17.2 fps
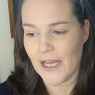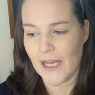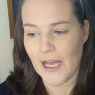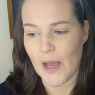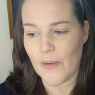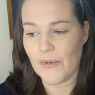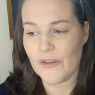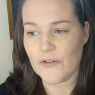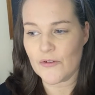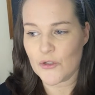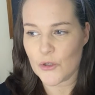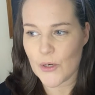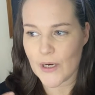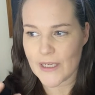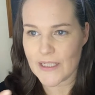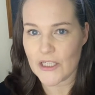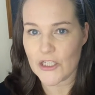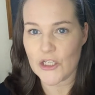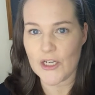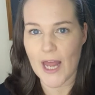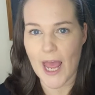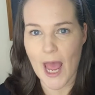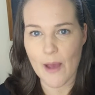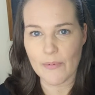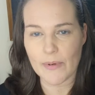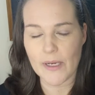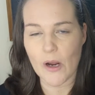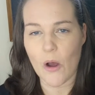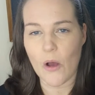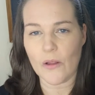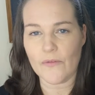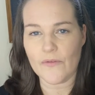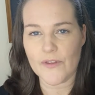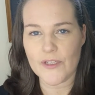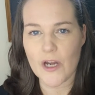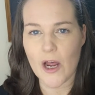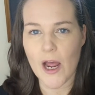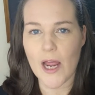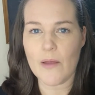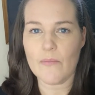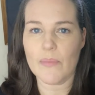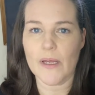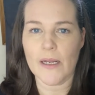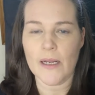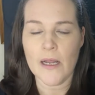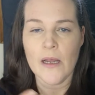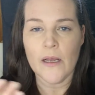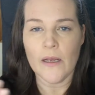there's transition happening all of the time, but